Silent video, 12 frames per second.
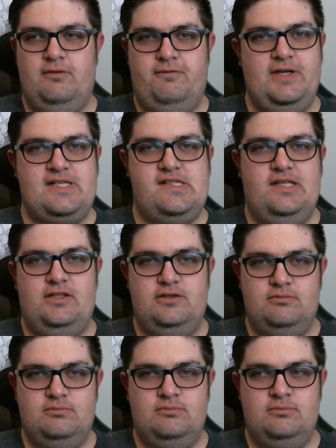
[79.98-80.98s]
fix it
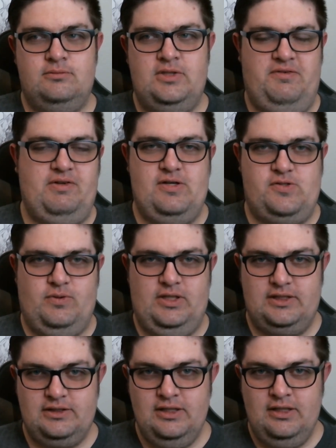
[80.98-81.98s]
if it goes
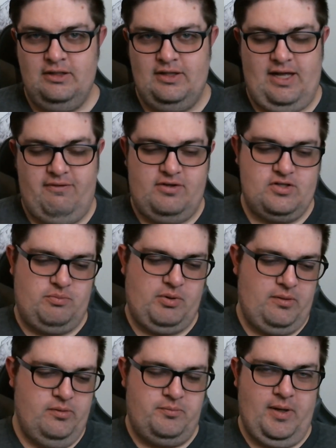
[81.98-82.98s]
wrong. Like if there's a
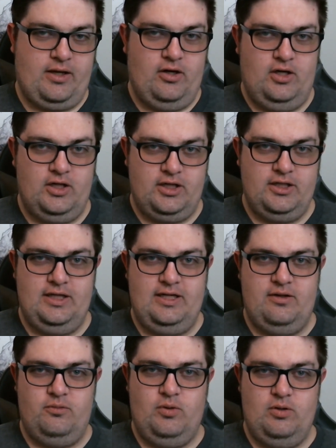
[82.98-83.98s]
problem with my car and
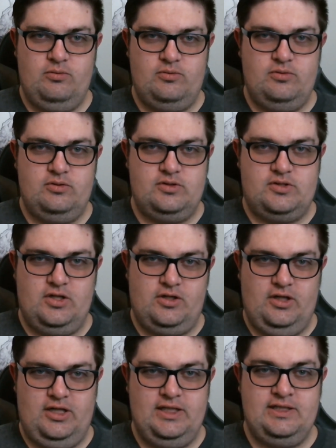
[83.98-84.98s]
it won't turn
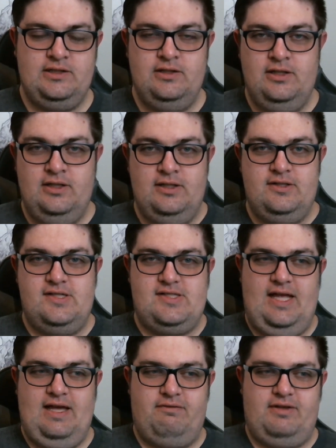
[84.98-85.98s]
on, does it
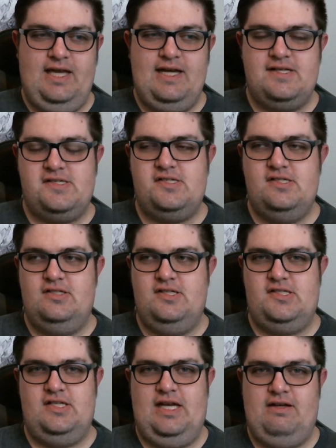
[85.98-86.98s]
have gas?
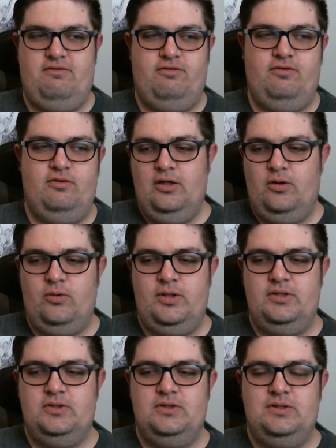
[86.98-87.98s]
Does it have
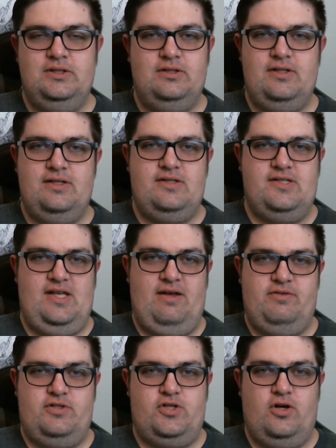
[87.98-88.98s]
oil? Does it
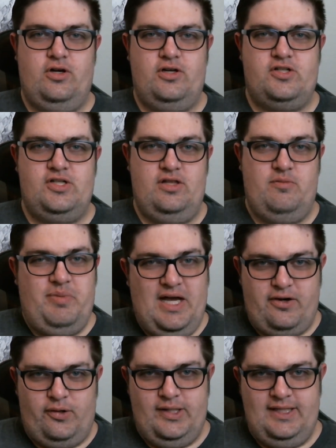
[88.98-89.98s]
have a charge in the
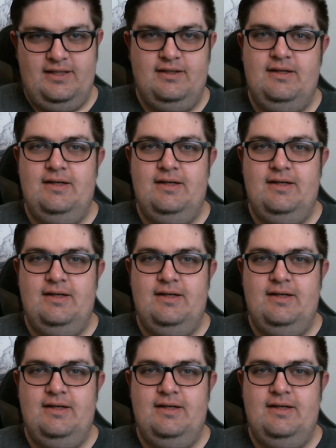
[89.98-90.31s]
battery?